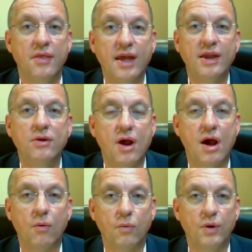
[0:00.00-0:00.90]
They do
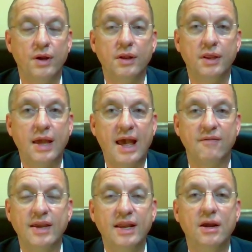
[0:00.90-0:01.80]
not really
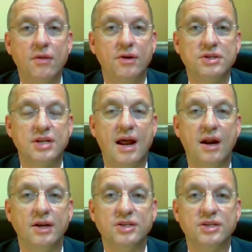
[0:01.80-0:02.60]
have any other desire